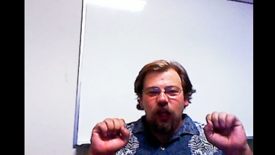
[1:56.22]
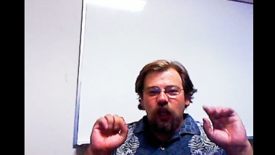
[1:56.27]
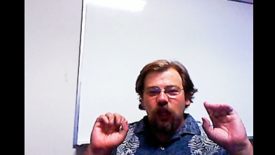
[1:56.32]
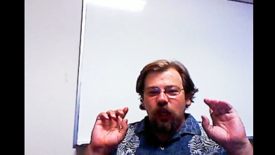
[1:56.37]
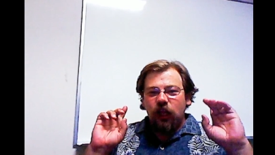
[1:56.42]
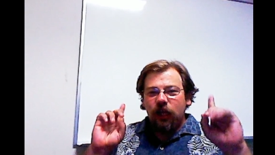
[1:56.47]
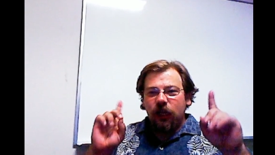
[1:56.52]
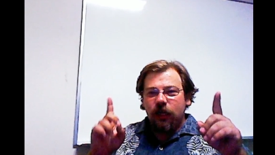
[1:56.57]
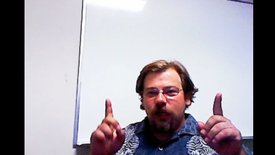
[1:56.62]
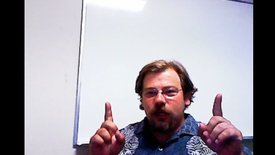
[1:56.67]

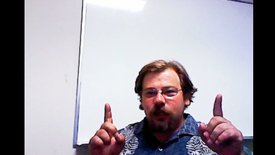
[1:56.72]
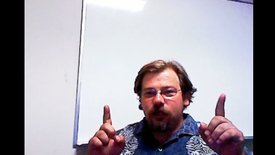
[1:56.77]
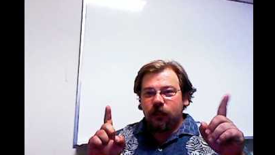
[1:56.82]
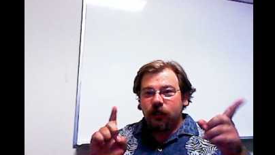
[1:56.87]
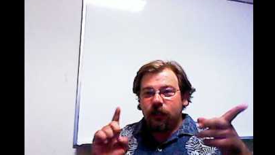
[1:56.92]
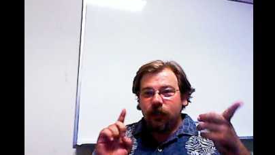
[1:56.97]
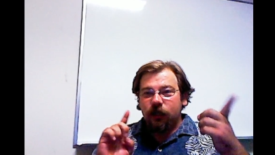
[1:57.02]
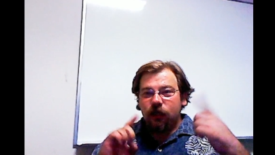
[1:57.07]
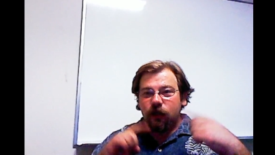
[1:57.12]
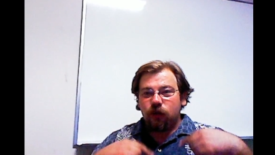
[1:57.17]

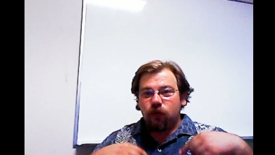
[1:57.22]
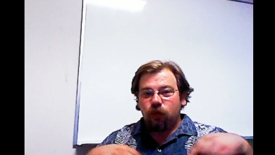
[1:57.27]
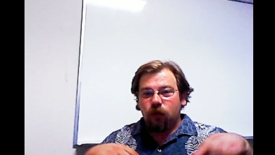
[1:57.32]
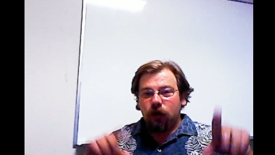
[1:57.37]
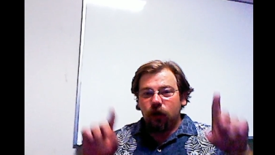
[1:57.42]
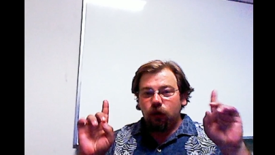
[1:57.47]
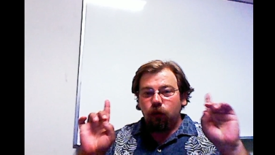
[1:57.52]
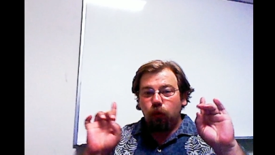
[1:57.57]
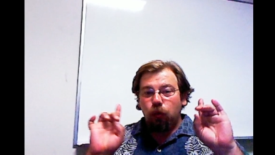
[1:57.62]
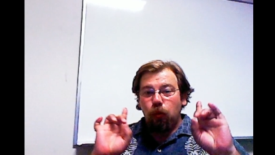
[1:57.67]
this is
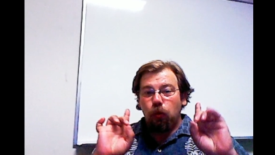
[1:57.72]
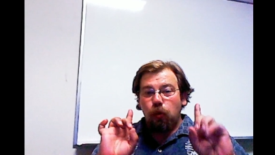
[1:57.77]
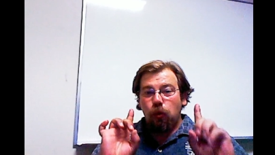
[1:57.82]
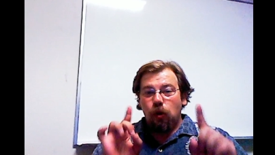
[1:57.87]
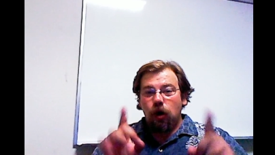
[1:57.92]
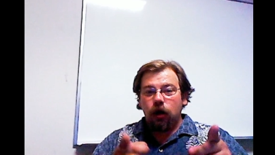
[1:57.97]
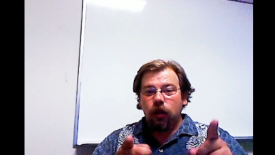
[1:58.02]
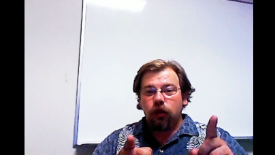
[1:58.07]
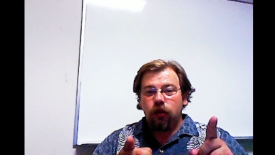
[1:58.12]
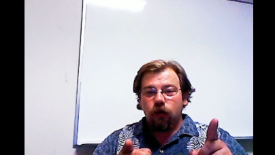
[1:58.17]
what
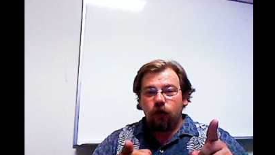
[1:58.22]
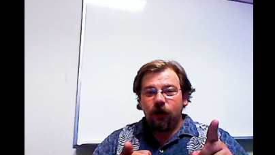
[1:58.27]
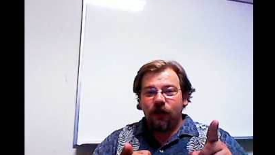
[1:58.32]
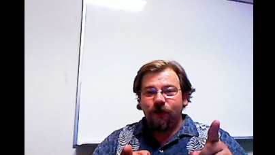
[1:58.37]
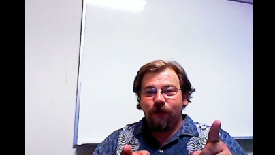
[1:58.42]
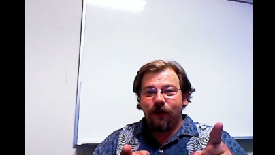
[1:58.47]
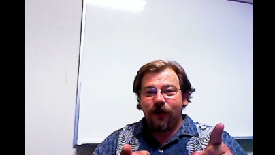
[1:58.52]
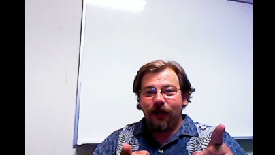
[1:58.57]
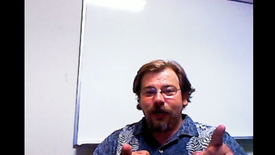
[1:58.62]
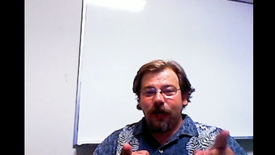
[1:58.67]
1.30
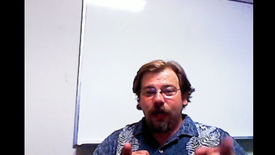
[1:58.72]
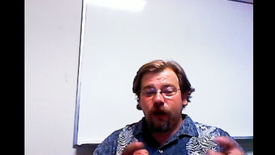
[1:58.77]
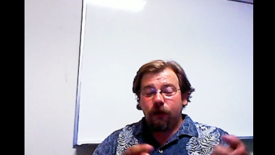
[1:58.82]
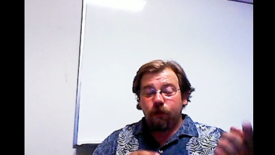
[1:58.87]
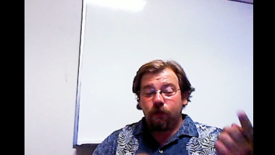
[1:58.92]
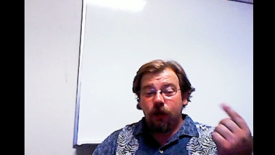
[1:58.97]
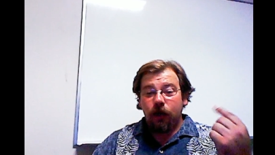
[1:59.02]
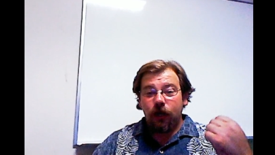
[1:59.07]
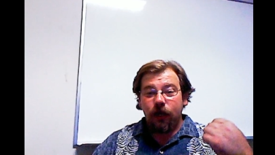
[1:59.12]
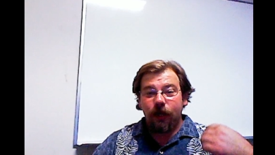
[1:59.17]

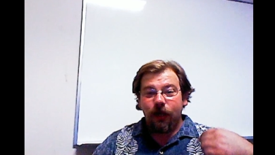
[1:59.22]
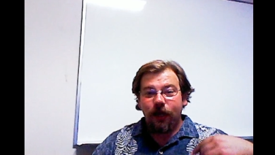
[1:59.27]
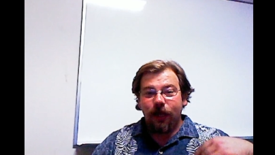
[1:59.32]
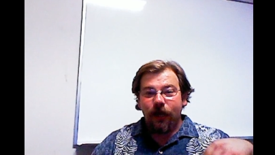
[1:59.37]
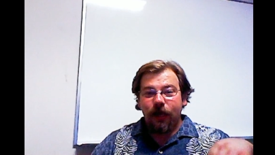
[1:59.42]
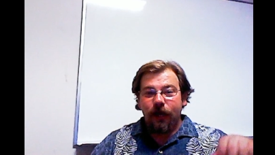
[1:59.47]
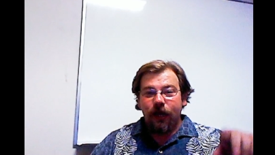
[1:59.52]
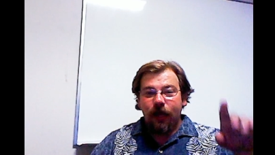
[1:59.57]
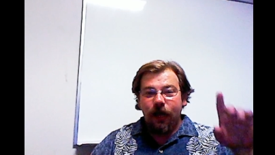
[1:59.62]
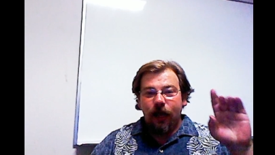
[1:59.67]
p.m.
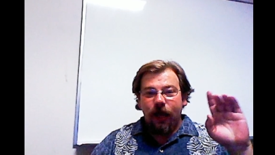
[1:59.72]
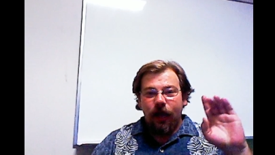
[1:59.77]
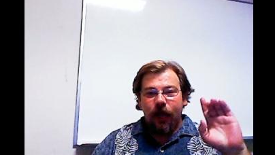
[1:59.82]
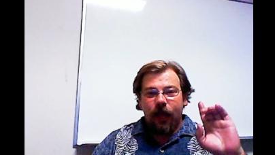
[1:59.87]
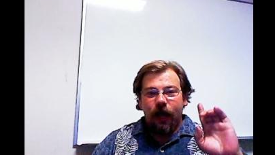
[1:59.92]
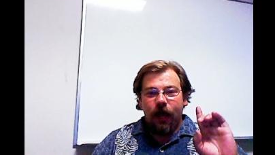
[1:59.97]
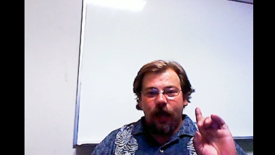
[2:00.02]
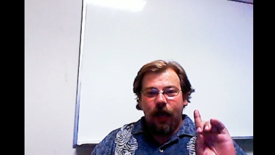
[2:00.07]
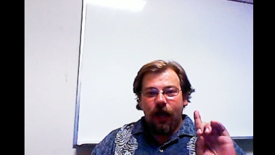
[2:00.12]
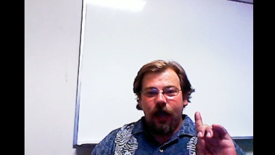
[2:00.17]

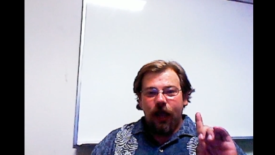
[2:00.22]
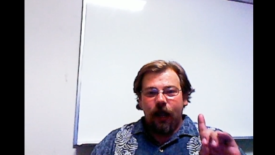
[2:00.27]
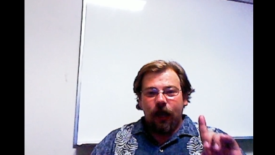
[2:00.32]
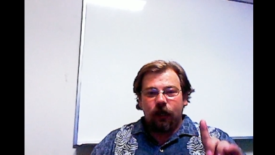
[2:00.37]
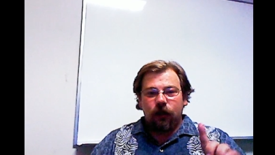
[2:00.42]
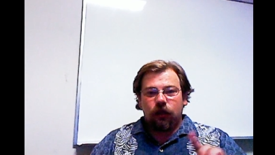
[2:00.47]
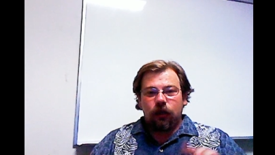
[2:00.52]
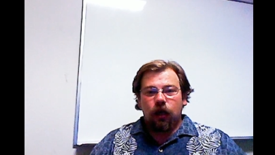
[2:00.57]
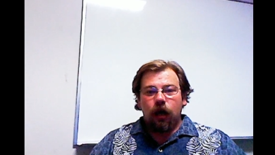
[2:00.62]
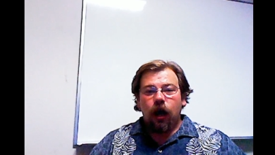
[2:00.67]

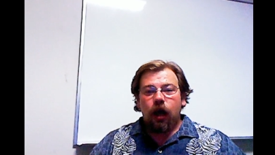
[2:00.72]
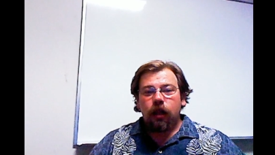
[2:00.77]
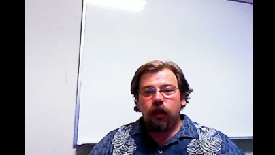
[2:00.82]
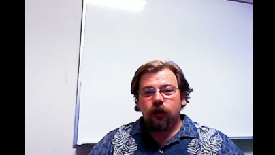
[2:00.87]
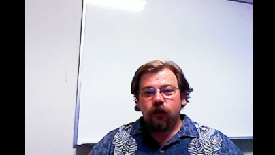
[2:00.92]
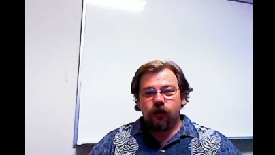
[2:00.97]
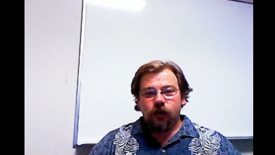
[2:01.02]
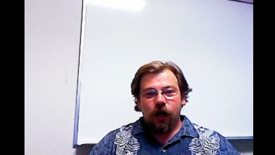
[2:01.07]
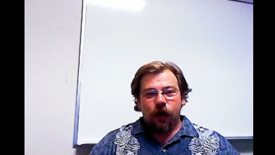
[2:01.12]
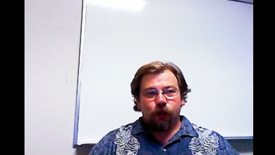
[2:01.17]
at the
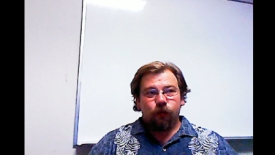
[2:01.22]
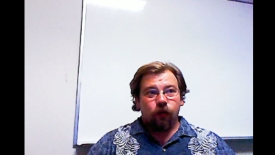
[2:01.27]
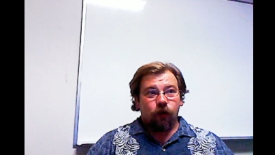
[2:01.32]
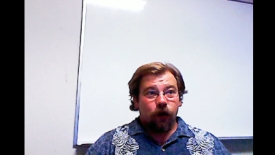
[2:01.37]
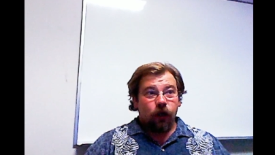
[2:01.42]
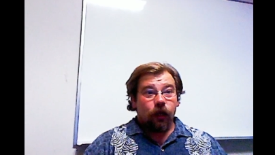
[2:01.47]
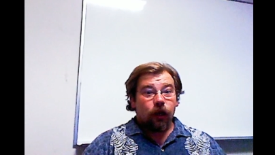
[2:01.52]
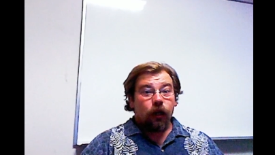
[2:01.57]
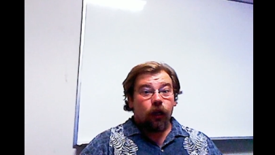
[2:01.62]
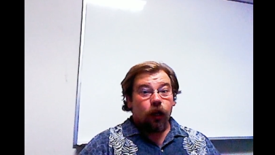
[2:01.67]
college
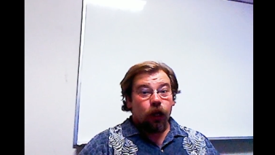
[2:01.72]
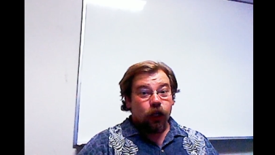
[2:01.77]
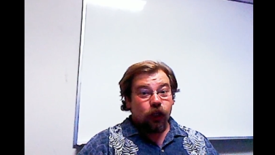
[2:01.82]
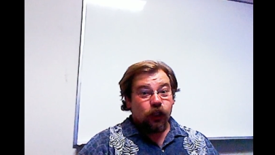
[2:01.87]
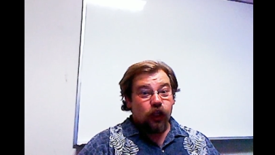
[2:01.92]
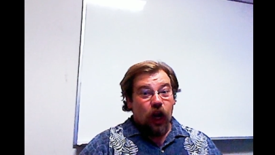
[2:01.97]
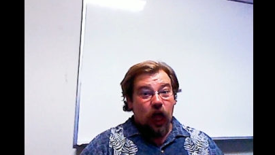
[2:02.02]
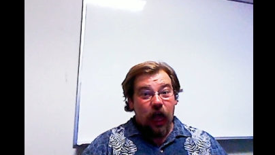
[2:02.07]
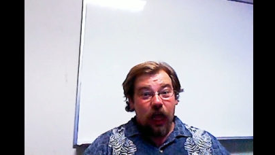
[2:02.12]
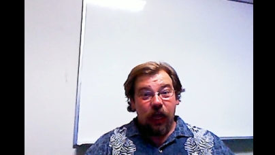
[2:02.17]
library
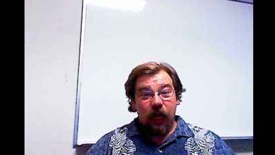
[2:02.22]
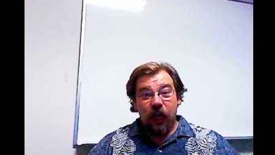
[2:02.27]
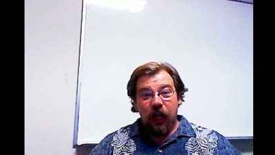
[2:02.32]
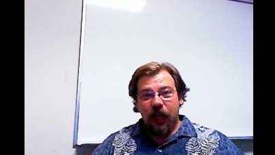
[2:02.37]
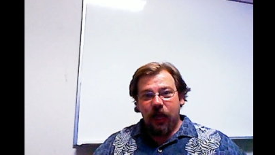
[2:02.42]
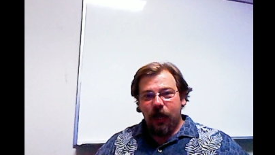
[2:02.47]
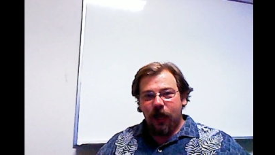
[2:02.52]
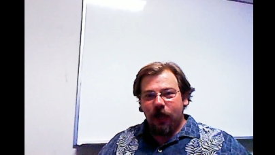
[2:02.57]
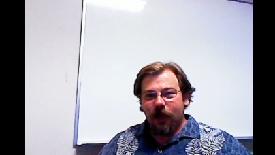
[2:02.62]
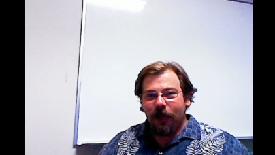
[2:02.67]
looks
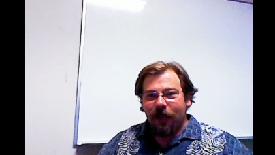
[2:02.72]
like.